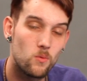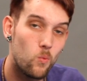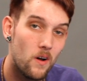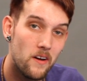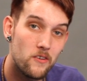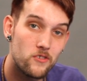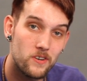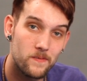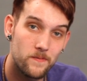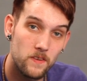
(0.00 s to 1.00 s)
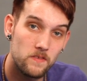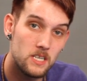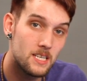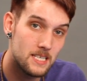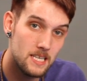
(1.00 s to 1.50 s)
to
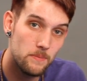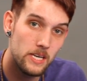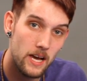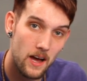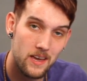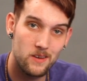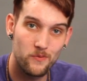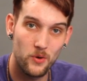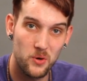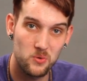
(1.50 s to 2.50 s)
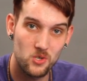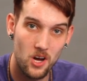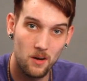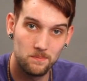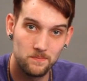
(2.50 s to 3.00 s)
150 dpi in
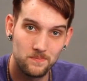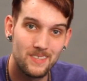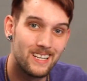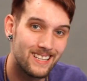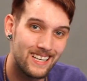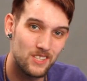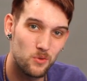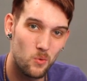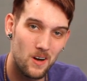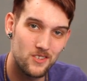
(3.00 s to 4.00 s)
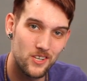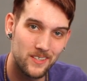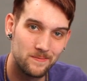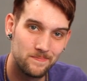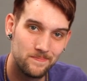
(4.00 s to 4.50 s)
Photoshop. Thanks for watching.